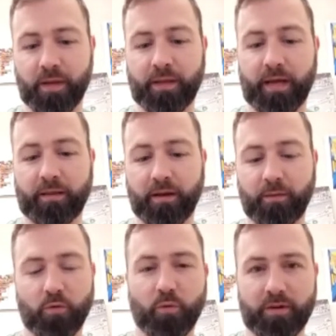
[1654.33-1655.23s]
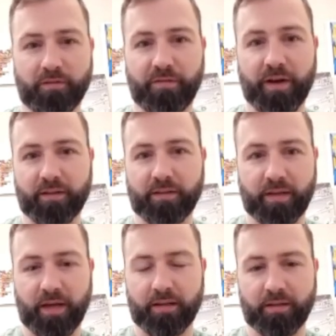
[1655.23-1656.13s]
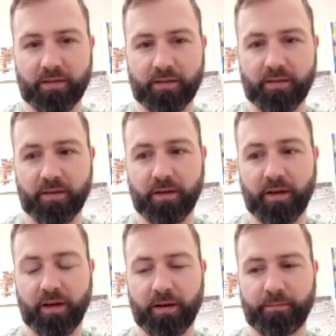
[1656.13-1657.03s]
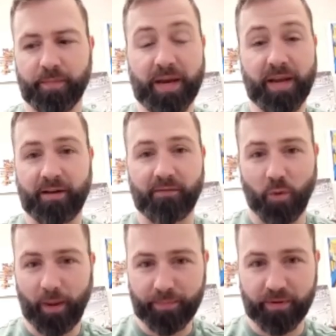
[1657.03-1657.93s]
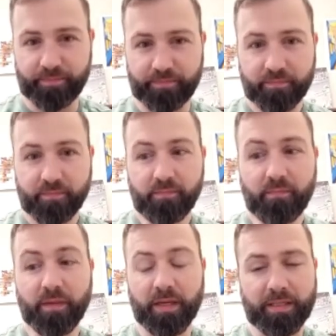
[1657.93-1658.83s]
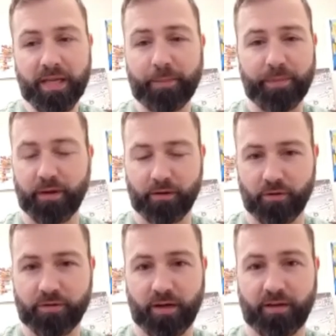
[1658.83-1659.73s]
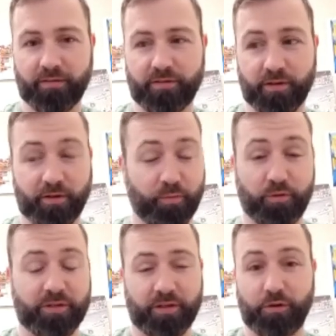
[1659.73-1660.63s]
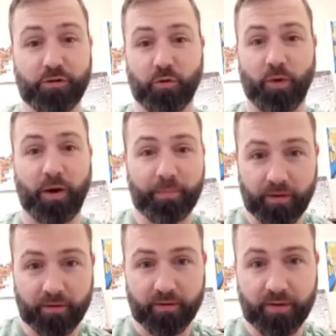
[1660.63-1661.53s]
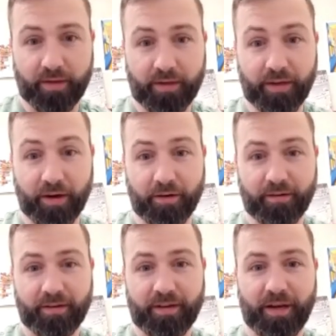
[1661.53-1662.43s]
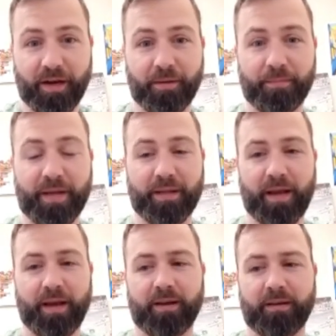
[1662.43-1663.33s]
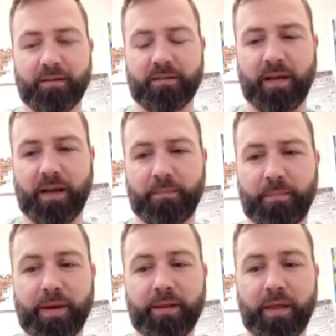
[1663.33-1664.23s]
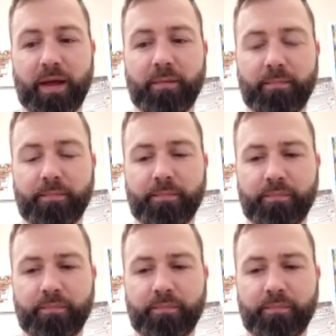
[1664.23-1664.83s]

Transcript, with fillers: that the number one defense against um, any kind of a weapon is not being close enough so the person can use their weapon you yeah. know um, and and and make them